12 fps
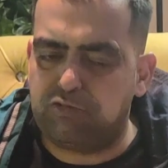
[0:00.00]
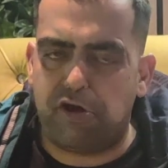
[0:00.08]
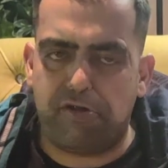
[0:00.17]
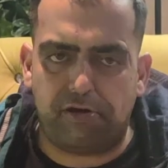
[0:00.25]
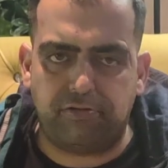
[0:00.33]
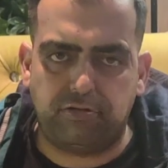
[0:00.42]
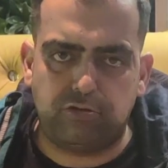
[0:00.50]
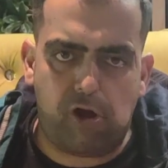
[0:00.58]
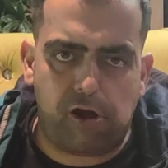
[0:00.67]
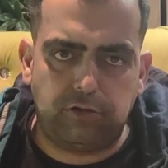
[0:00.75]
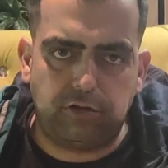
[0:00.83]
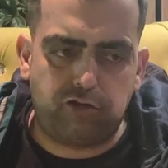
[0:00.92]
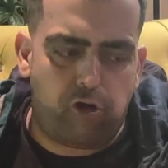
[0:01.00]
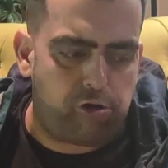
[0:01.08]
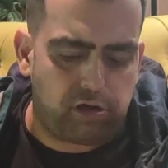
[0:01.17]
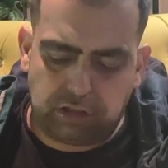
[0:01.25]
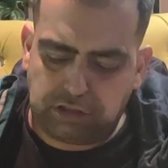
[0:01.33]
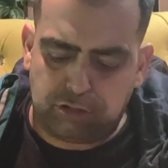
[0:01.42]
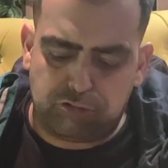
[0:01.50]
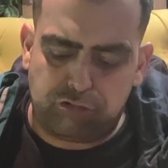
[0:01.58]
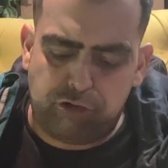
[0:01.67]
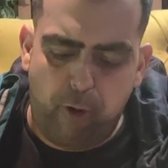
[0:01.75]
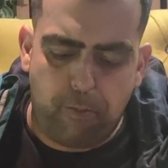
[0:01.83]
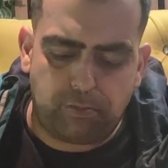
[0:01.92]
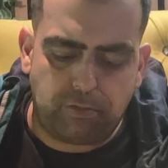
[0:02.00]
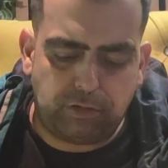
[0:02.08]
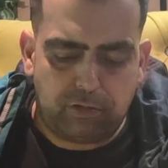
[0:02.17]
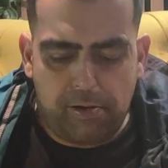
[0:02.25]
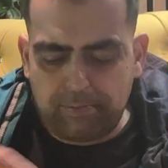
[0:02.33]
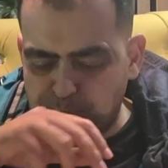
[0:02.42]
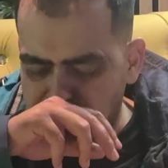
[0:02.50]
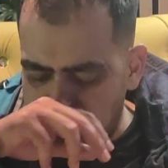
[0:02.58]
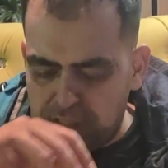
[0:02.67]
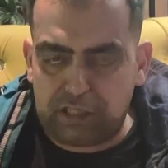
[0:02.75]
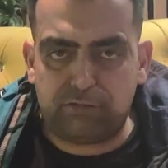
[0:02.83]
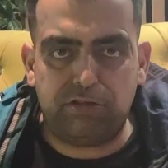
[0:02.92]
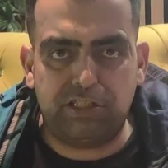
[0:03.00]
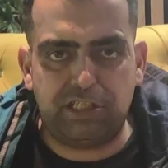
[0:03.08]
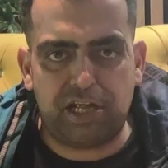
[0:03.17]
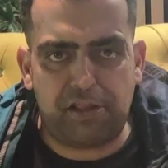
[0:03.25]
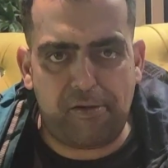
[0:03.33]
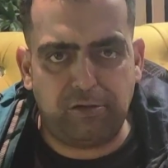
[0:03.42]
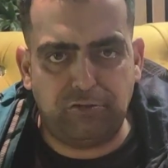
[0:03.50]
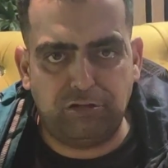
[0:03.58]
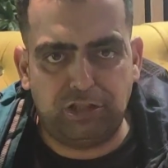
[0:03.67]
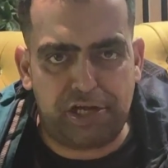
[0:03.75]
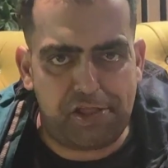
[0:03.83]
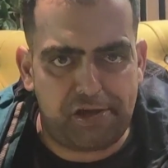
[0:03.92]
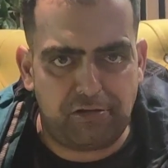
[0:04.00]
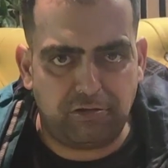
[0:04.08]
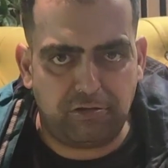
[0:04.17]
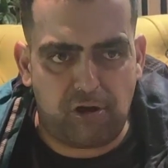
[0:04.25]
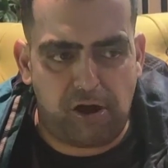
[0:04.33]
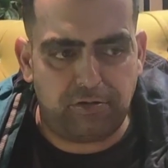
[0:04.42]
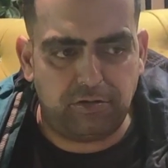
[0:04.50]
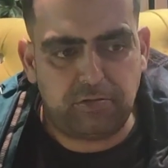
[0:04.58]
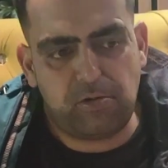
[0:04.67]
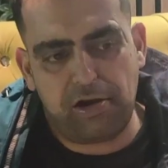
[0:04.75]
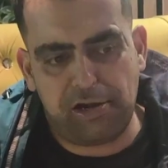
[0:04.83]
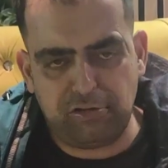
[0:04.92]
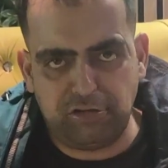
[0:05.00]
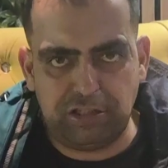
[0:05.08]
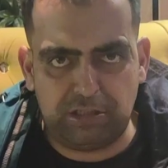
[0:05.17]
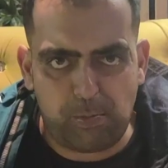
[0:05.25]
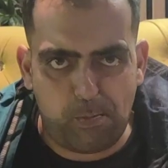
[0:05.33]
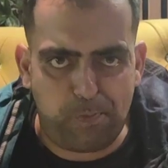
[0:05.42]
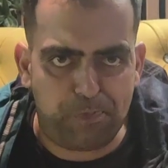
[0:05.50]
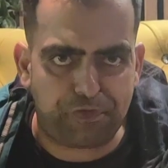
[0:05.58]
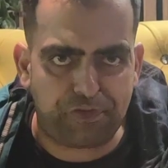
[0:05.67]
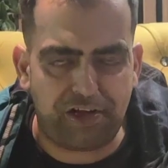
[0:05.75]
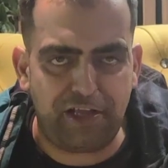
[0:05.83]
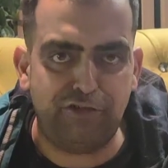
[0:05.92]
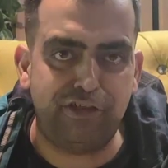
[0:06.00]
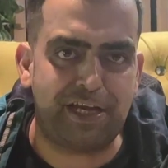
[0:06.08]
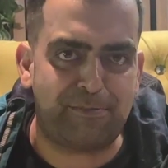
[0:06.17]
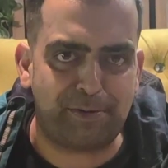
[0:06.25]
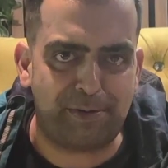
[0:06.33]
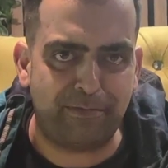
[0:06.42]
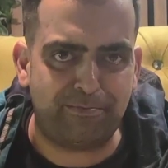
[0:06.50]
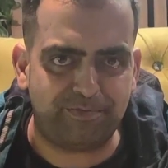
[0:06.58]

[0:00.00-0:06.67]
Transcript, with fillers: Fair enough. I think it's good. Let's finish it and then we do the rest. Let you eat. There you cameraman.